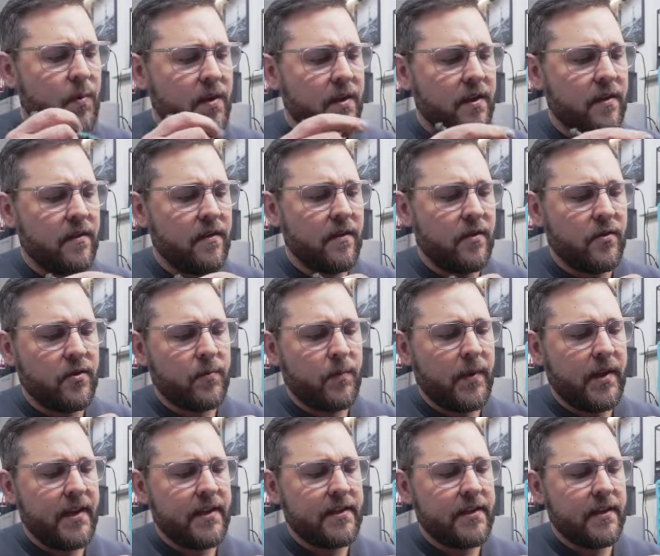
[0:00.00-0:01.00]
be that there's
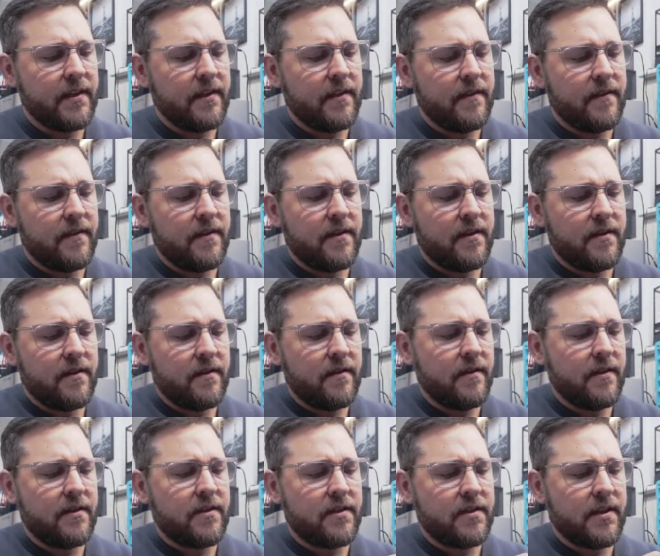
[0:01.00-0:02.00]
plastic in there
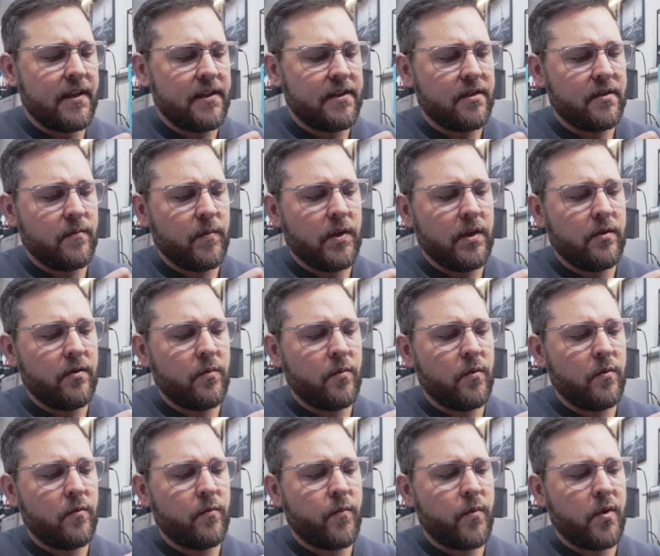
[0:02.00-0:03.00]
that just hasn't been
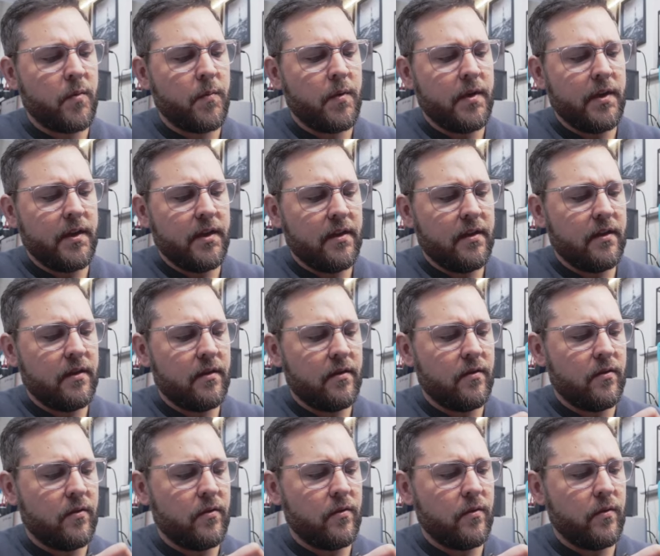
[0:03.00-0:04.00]
removed properly,
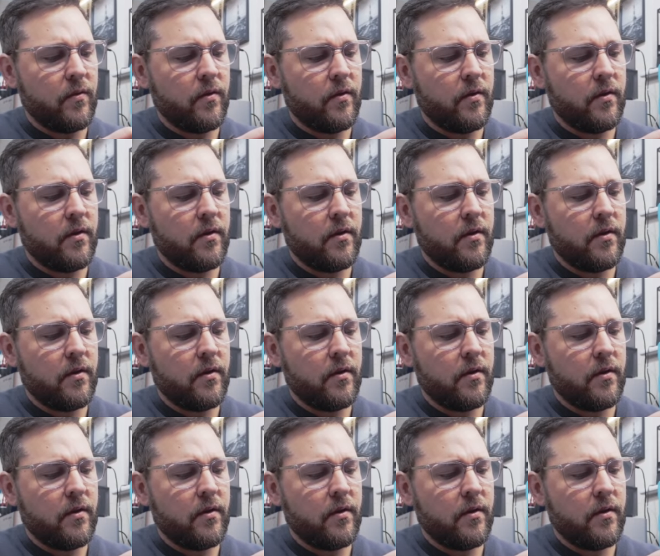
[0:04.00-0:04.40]
or